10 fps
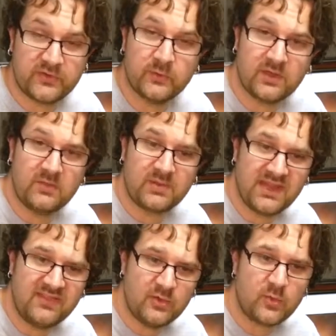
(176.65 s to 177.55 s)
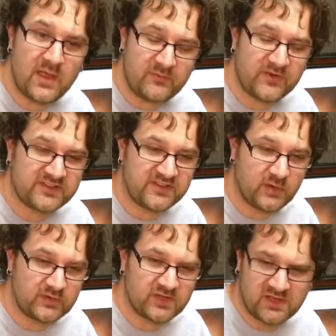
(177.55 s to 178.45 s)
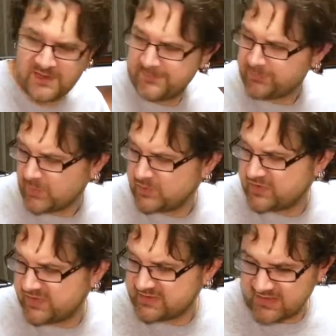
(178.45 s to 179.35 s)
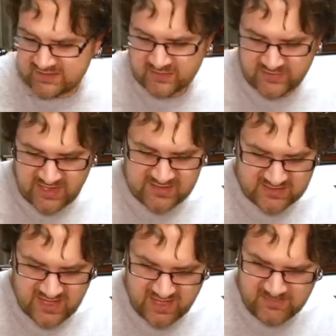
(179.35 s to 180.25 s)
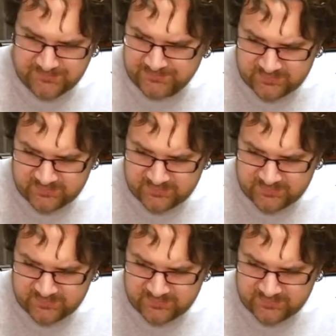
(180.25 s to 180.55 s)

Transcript: So we're going to play the reference note, which in this case is A.